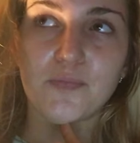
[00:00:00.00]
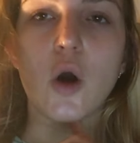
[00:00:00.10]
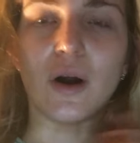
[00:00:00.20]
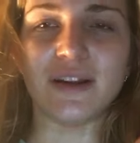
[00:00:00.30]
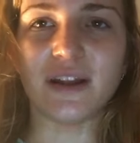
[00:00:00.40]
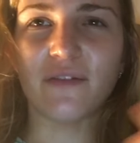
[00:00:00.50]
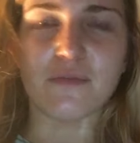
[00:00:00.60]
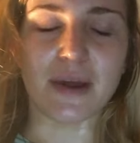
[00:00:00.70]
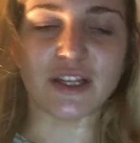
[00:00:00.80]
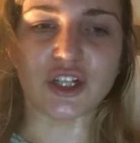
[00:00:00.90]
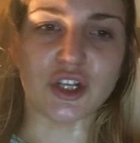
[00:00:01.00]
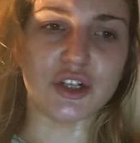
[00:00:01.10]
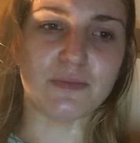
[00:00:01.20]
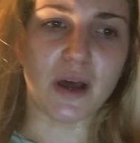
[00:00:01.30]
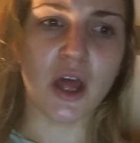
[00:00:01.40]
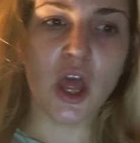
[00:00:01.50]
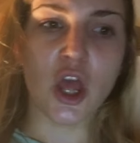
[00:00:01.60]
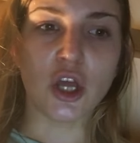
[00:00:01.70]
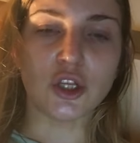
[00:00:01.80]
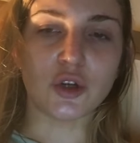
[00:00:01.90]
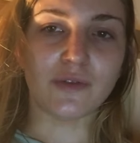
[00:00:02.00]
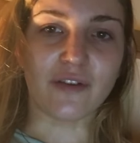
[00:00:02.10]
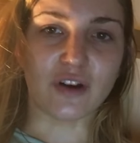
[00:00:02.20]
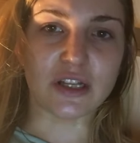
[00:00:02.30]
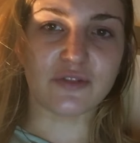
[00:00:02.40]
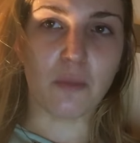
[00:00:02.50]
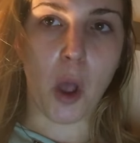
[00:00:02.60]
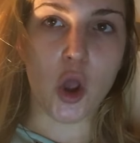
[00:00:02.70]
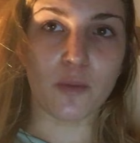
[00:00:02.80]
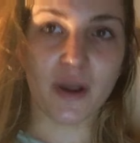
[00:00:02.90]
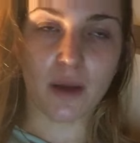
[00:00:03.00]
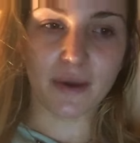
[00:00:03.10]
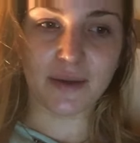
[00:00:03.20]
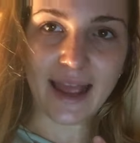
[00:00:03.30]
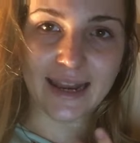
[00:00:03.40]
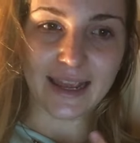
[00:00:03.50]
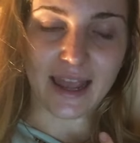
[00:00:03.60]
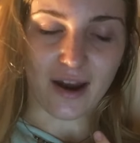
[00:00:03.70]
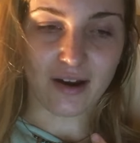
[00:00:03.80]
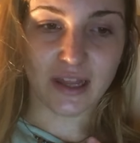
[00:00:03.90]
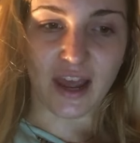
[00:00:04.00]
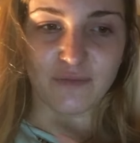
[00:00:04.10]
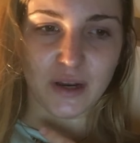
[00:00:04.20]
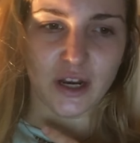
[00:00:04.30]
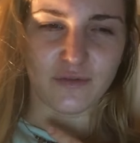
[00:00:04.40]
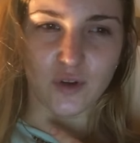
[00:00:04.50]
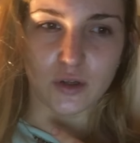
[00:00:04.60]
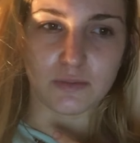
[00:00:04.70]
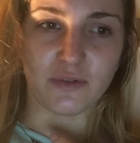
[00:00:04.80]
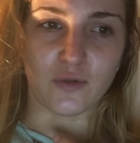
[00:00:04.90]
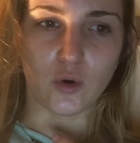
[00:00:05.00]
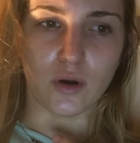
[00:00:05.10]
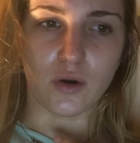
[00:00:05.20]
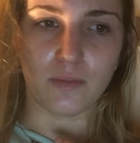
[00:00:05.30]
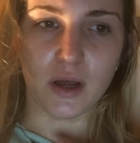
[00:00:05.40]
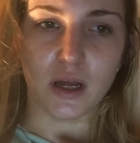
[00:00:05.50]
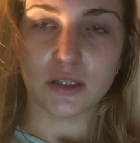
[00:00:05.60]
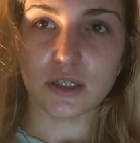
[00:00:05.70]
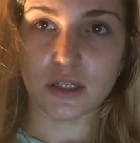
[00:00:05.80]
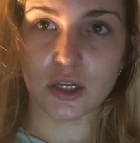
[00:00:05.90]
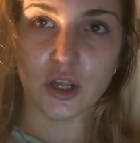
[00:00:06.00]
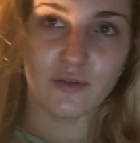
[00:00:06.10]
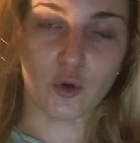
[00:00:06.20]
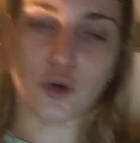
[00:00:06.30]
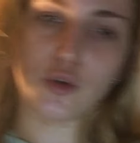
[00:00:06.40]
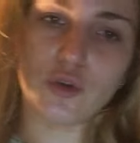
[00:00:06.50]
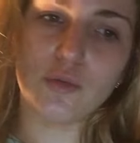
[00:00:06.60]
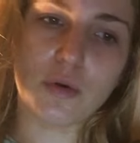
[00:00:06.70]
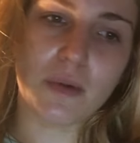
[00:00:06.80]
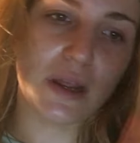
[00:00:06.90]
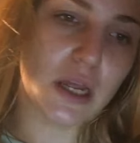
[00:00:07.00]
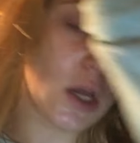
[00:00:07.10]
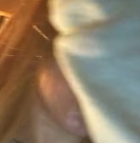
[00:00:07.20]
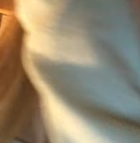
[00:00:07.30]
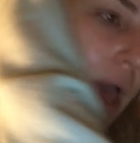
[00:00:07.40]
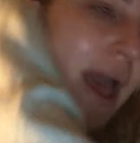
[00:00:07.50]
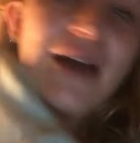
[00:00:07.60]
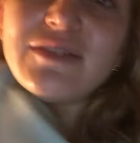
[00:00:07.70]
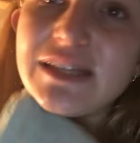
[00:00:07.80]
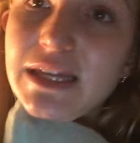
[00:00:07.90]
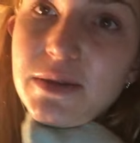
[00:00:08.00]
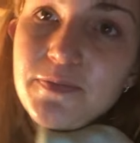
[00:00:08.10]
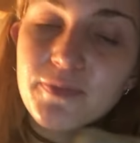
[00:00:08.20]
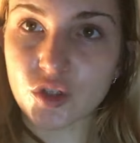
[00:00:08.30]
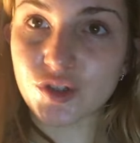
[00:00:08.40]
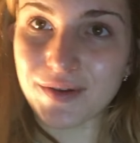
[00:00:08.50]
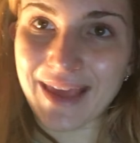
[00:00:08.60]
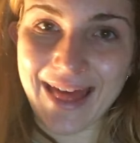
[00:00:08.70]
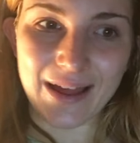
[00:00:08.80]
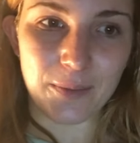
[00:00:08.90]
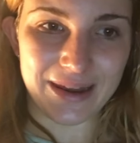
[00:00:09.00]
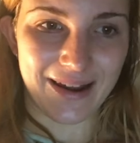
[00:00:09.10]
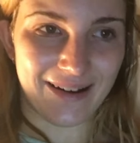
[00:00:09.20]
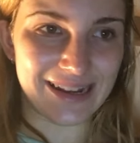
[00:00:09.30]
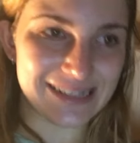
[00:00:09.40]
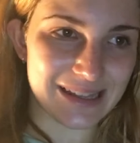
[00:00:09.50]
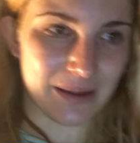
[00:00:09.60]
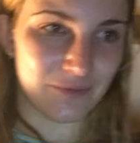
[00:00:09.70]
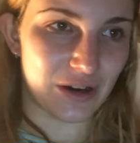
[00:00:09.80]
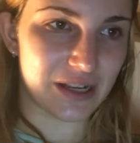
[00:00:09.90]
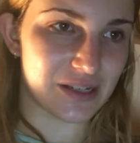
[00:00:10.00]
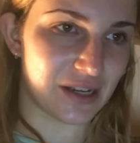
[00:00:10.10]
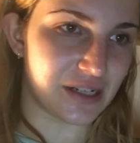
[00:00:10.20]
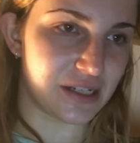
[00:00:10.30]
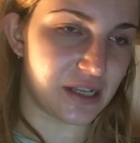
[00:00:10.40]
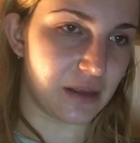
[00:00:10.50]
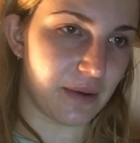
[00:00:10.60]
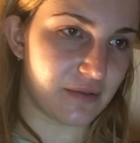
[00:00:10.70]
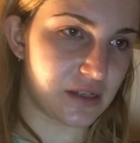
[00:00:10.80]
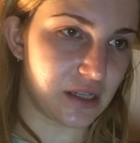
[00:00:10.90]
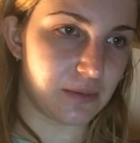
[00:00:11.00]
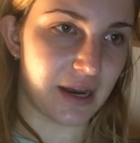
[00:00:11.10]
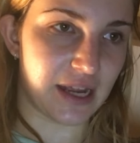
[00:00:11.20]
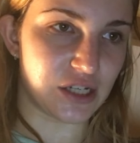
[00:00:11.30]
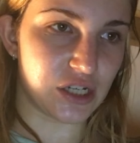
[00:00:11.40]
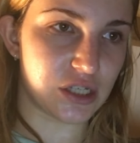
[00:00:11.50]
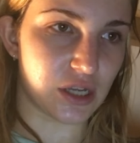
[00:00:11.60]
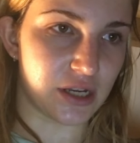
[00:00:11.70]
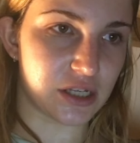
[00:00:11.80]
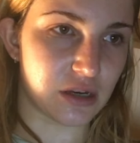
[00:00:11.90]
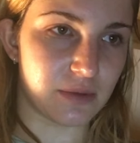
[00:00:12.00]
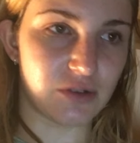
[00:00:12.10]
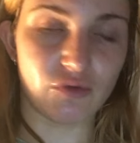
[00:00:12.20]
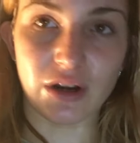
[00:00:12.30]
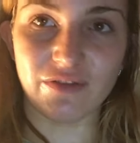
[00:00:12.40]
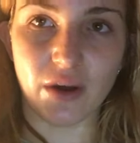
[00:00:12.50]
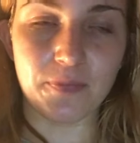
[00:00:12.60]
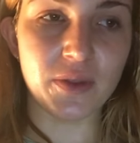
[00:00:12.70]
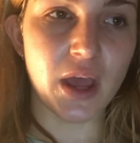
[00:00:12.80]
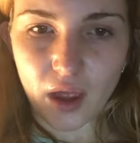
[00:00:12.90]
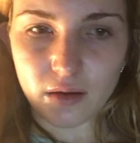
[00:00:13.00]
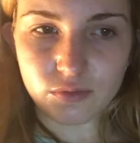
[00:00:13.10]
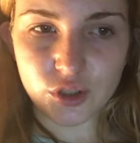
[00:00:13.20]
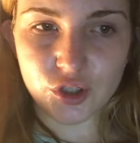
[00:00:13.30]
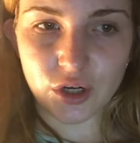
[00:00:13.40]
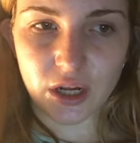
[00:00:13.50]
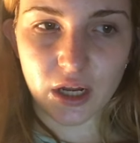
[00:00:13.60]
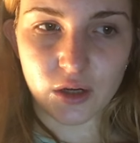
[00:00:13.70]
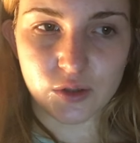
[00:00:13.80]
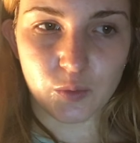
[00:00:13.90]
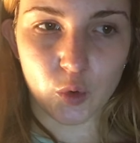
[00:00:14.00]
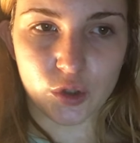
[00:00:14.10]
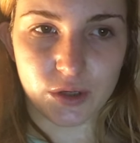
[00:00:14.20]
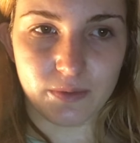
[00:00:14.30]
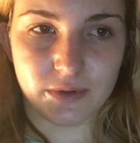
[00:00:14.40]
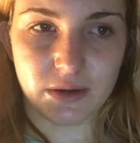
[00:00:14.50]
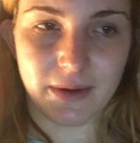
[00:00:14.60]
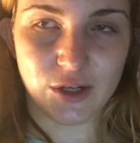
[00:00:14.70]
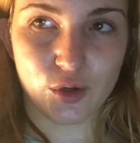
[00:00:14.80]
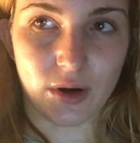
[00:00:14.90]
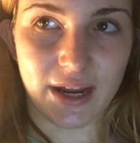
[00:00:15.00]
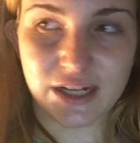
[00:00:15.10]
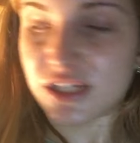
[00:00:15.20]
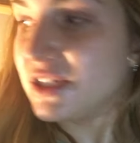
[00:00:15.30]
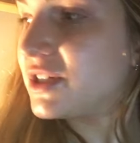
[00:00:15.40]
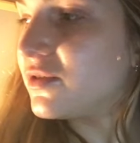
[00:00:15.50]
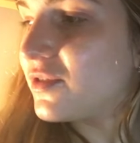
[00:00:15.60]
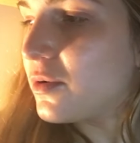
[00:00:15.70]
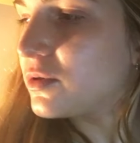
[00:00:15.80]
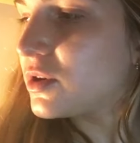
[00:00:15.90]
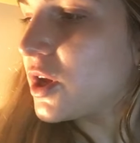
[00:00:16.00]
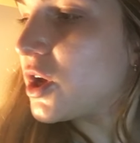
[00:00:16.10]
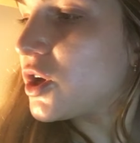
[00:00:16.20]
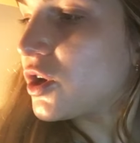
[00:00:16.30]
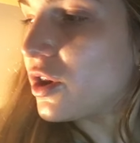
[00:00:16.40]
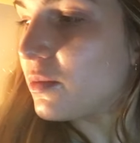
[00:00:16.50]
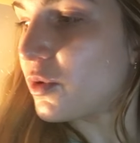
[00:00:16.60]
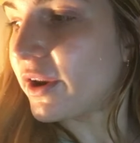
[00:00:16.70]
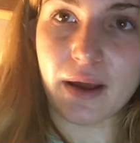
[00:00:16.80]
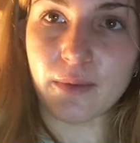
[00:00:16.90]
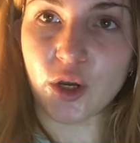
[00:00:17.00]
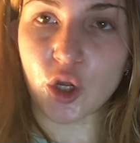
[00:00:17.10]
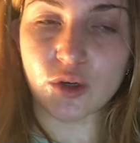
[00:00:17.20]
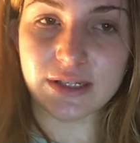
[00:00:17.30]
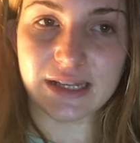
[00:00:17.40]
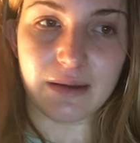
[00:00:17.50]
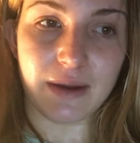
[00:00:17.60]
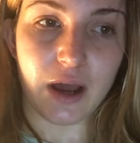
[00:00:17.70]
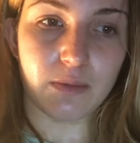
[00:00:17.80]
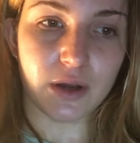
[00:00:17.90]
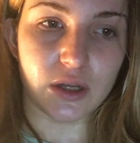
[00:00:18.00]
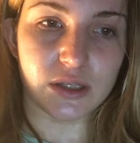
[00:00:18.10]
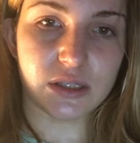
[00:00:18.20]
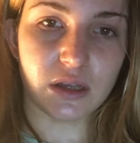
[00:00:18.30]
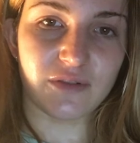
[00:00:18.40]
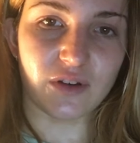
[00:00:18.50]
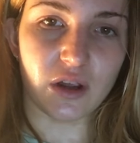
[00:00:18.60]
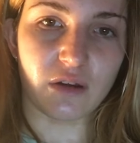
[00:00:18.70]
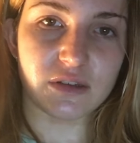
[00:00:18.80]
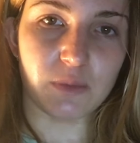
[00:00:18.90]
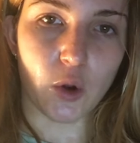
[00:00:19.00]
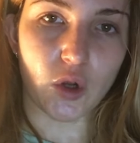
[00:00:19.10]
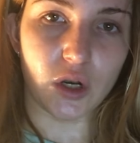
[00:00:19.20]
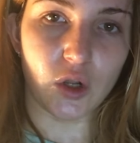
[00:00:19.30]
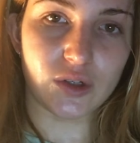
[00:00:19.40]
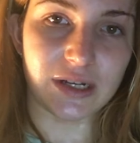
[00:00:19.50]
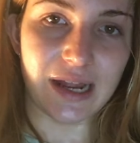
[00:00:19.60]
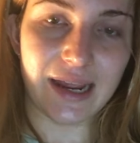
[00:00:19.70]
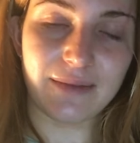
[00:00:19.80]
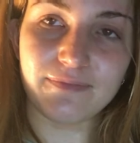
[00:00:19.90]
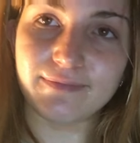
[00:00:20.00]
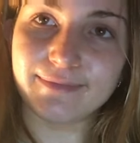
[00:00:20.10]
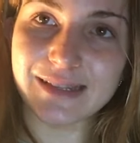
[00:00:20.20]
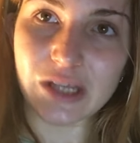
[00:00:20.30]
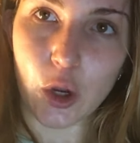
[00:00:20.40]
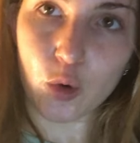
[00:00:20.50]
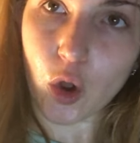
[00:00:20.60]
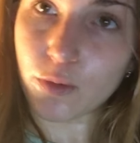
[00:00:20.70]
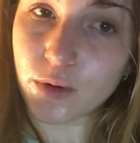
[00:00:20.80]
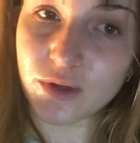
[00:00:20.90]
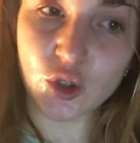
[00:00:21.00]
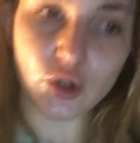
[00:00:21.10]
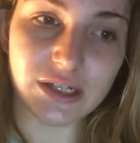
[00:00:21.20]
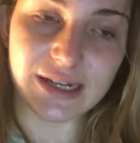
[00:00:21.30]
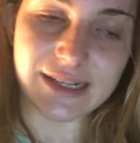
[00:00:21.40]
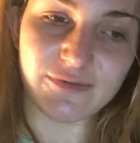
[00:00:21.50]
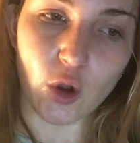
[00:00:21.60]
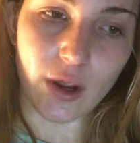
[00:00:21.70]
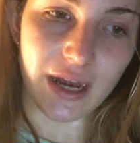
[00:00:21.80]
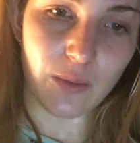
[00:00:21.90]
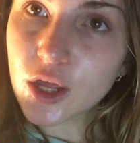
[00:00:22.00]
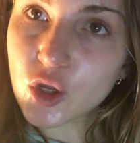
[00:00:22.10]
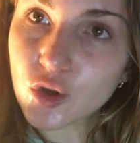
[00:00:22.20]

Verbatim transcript: Oh, I haven't mentioned, but two of our friends from home are coming. Kelly and Carrie, they have been in our vlogs before, but if you're new, you probably haven't seen them. So yeah, that'd be nice. I'm really excited to see them. I haven't seen them in ages and it's going to be really fun. I'm just drinking loads of water to make sure I actually still feel good in the morning. I'm going to go to sleep now because I feel like I've spoken a lot today. So hope you enjoyed today's vlog anyway.